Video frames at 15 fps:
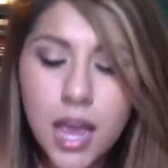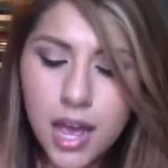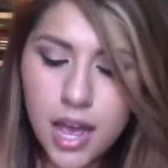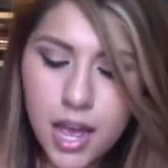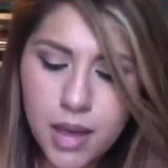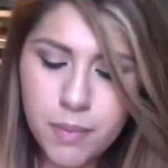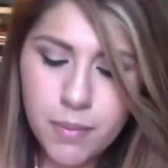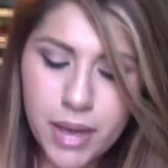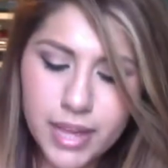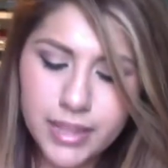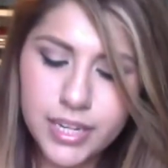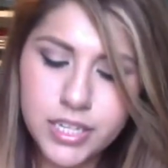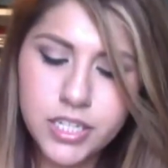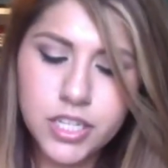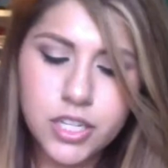I
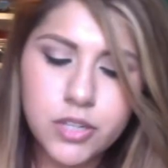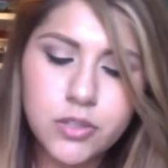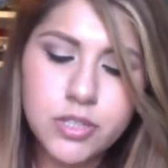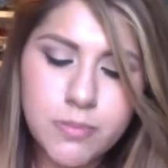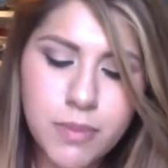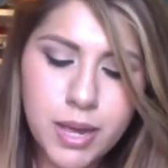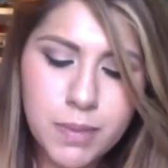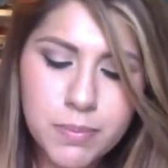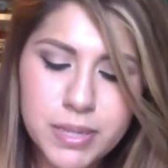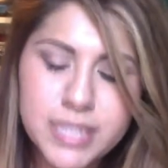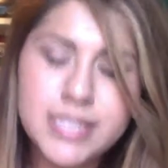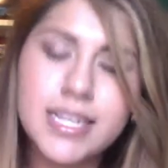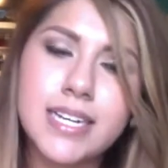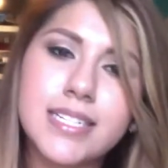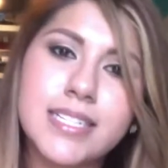like to use my Big
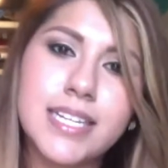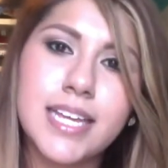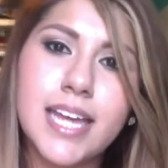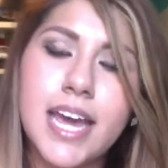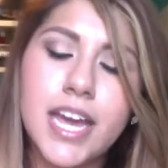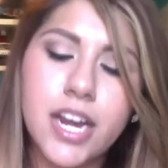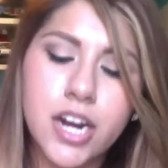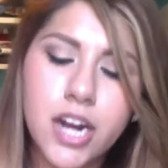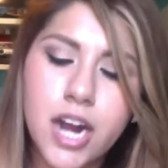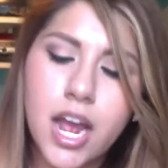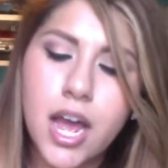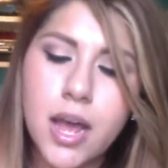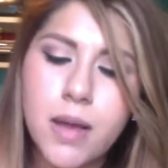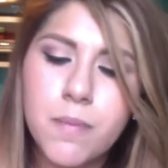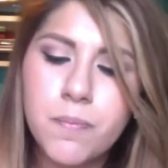Sexy Hair
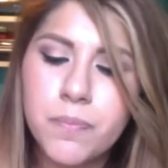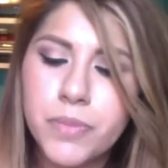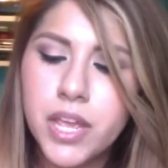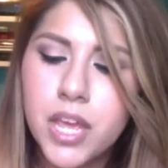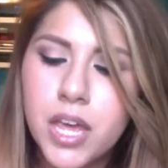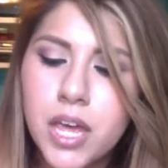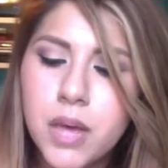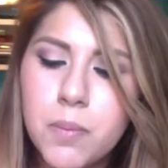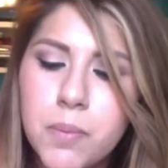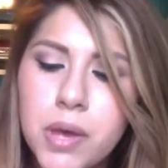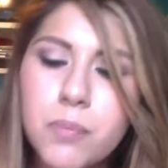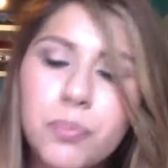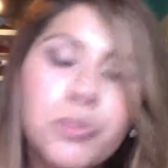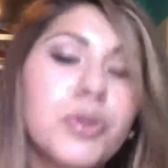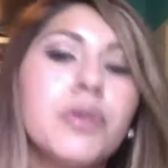
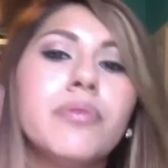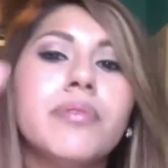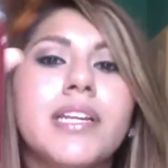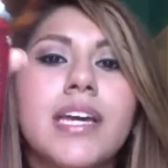Pump Root.